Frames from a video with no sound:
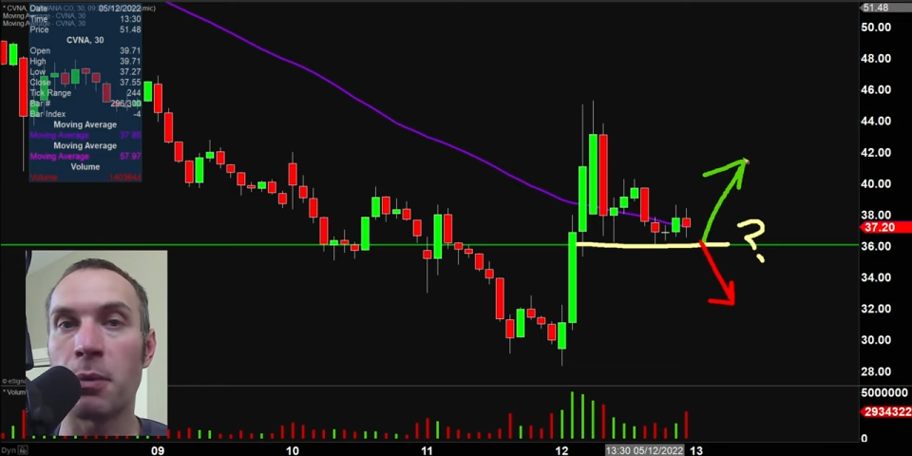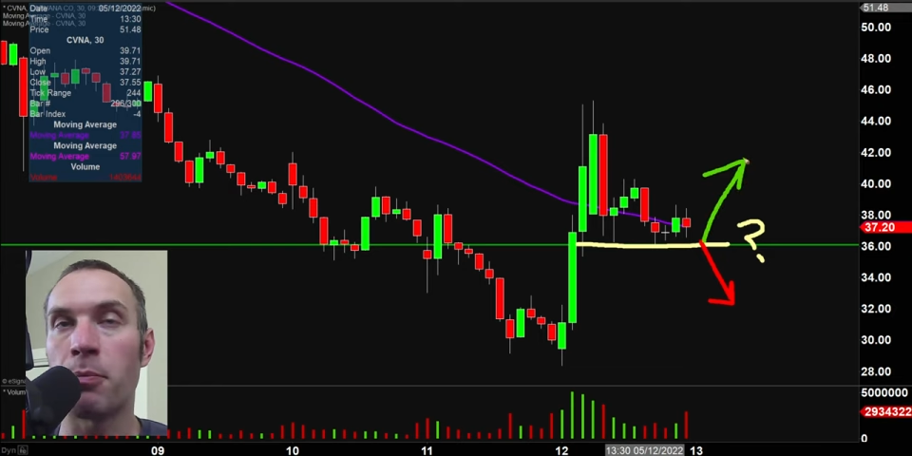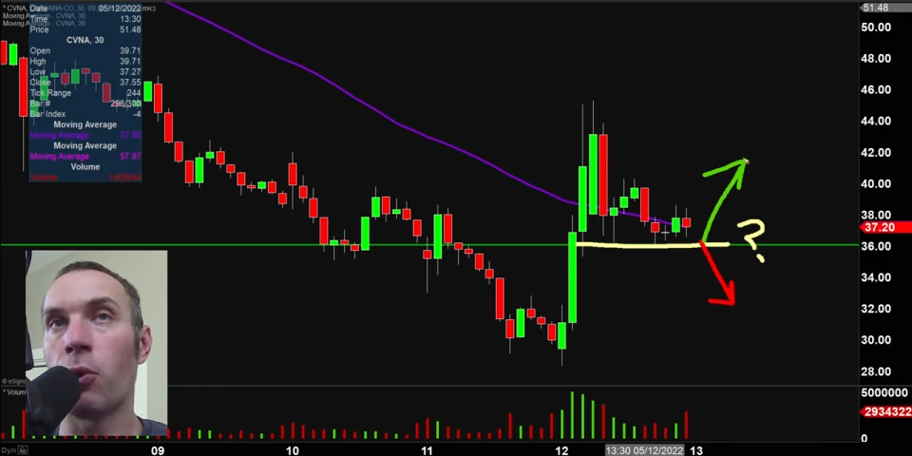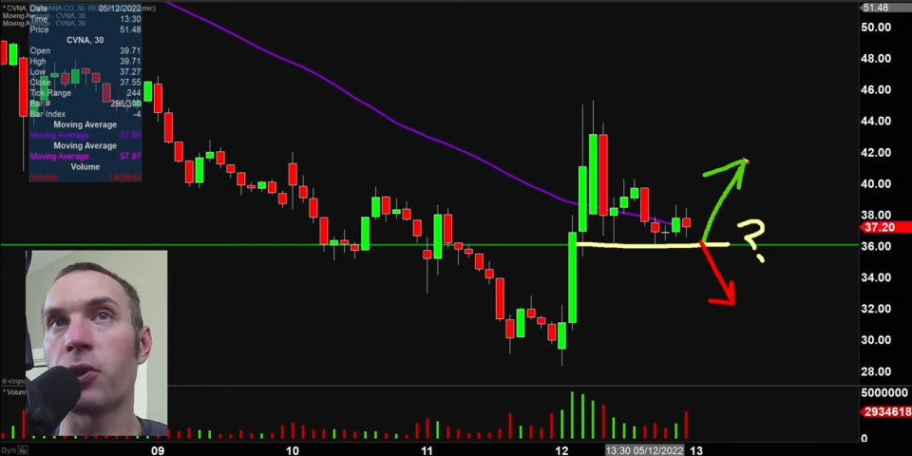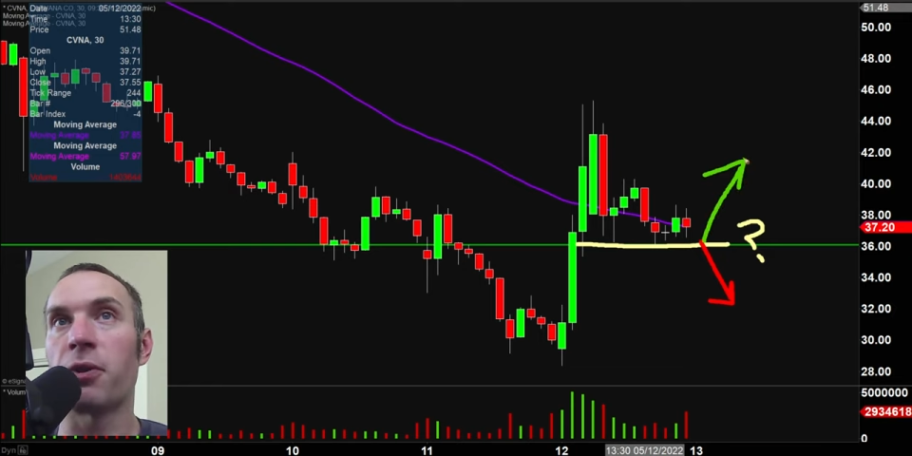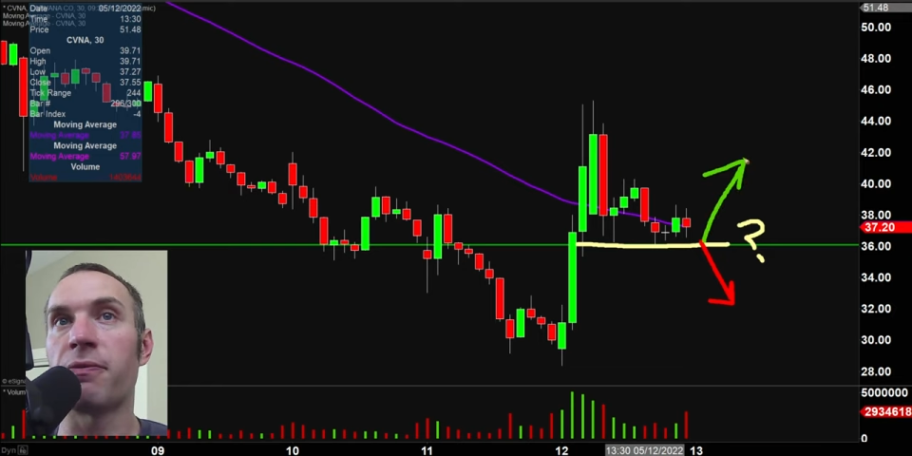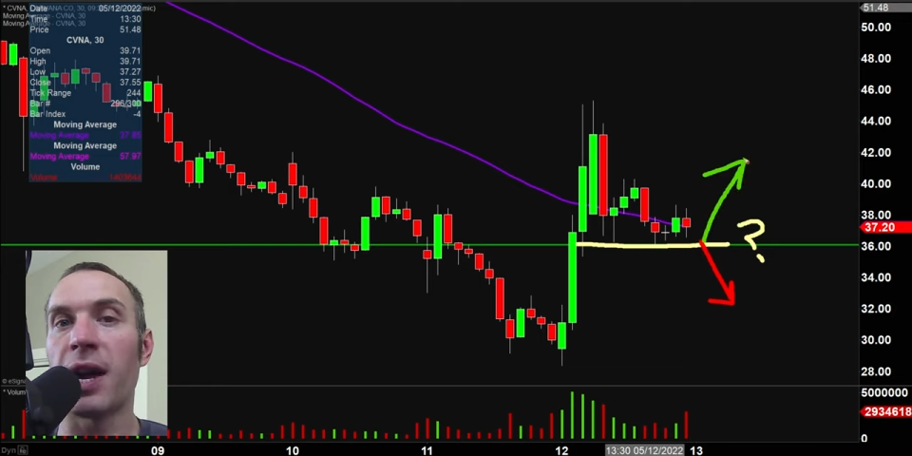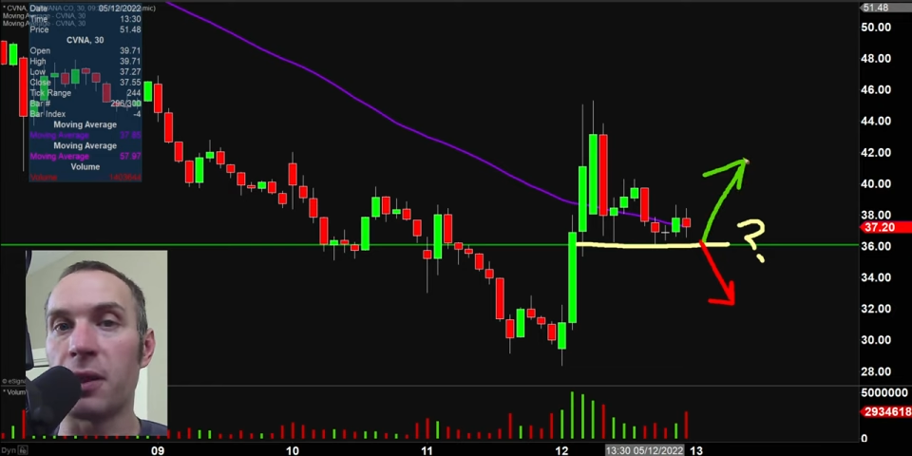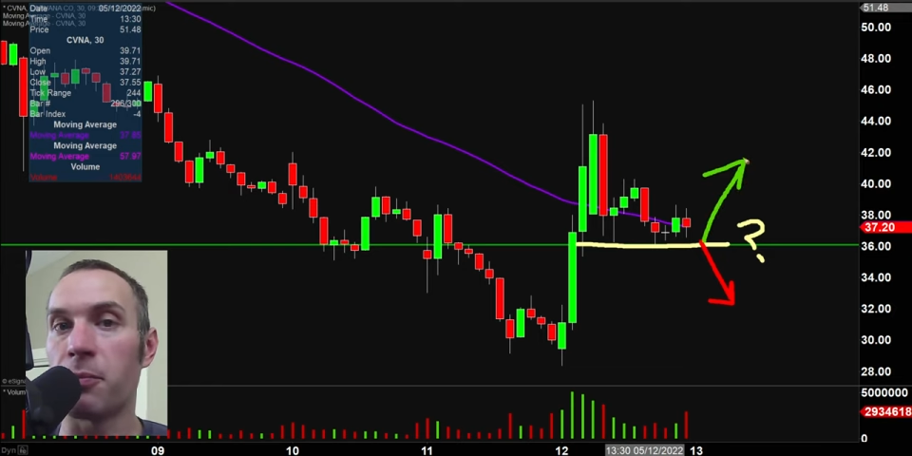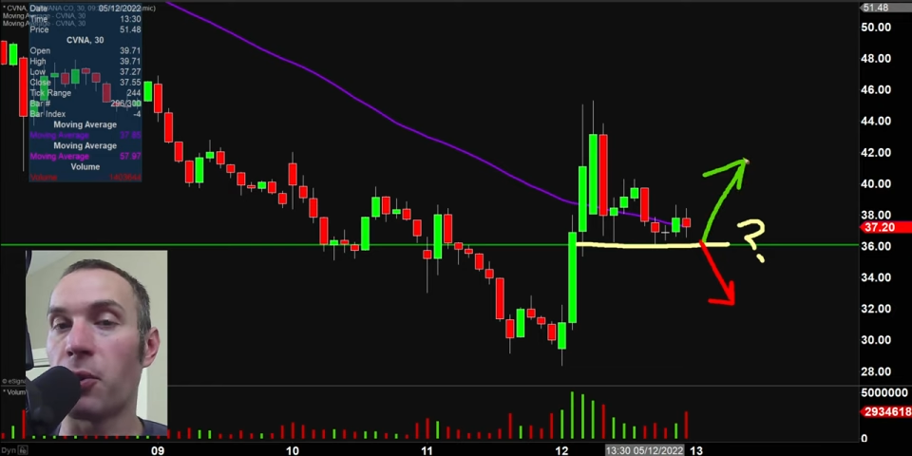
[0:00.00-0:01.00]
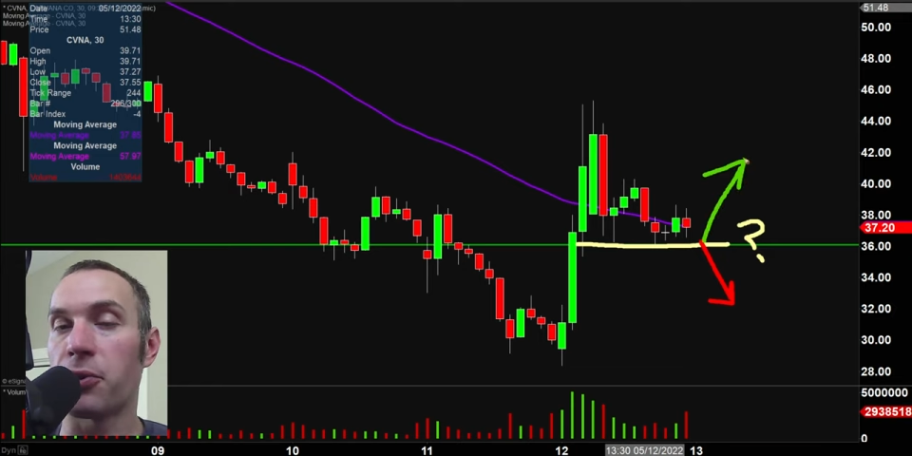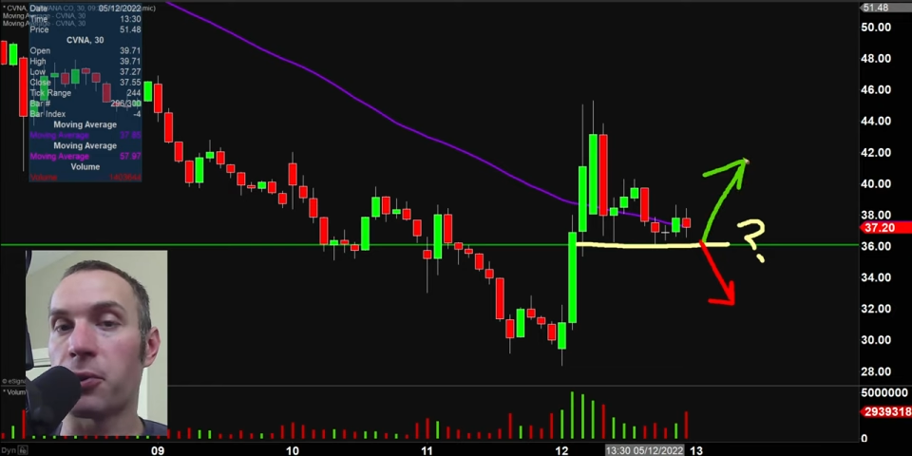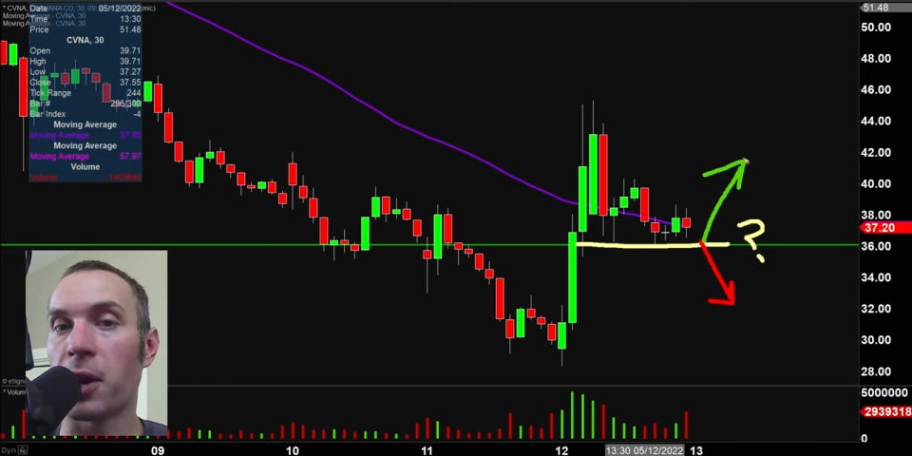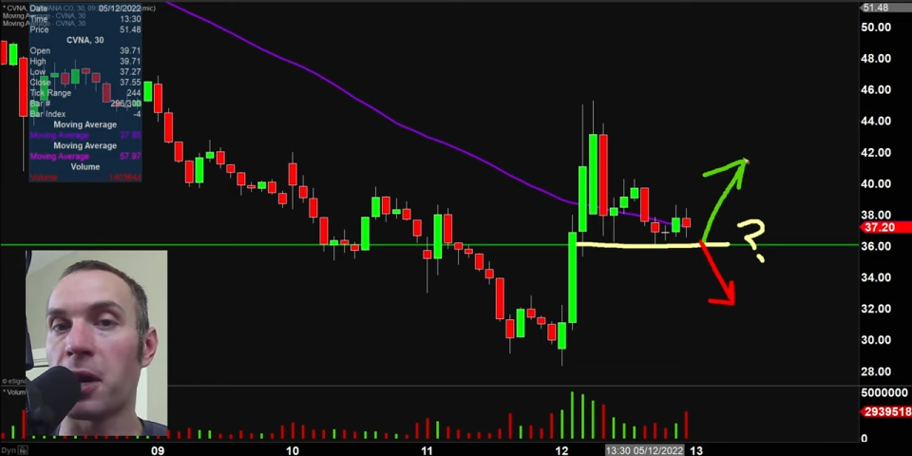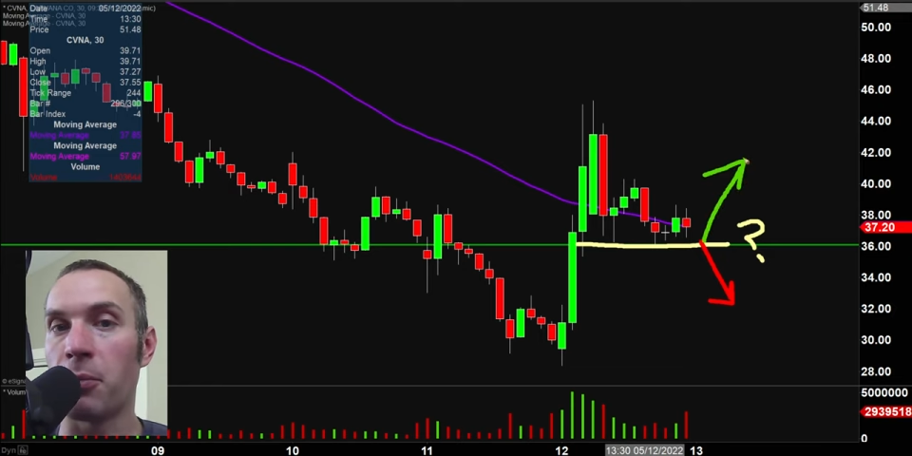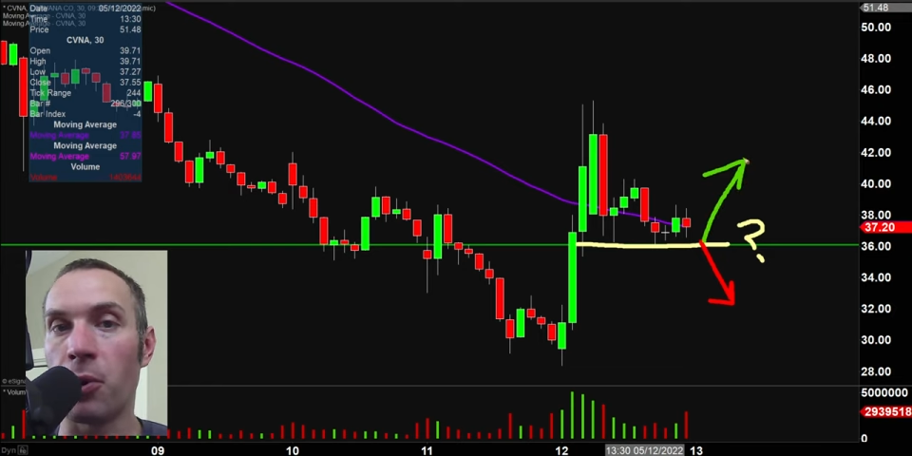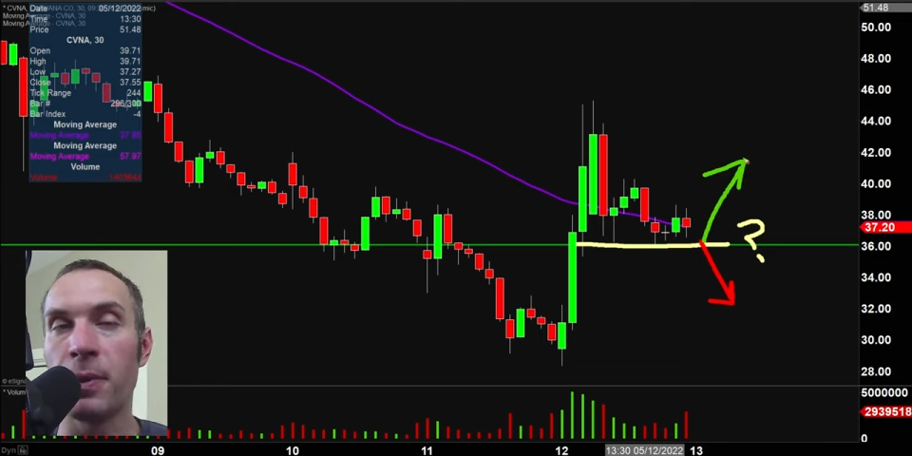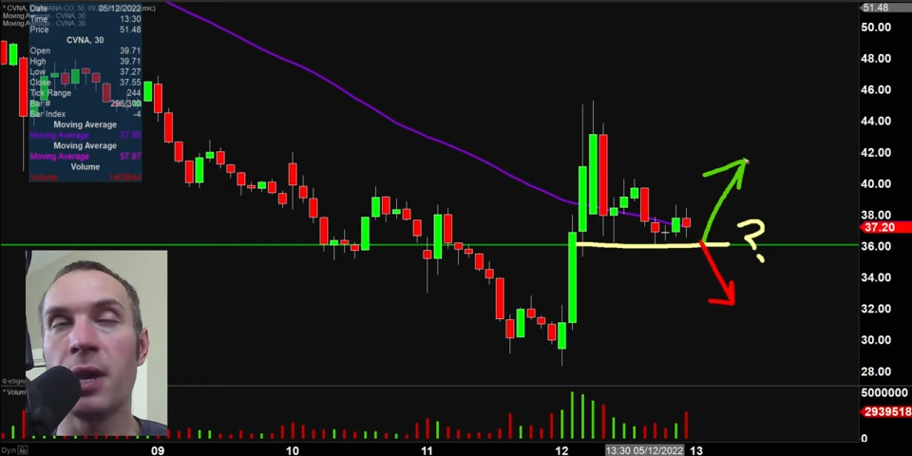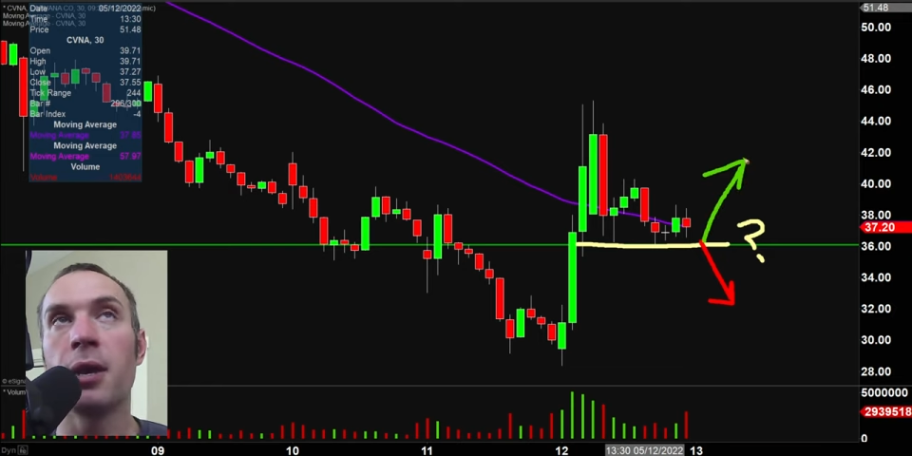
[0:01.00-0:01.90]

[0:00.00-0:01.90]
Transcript: Both are valid. Both are credible.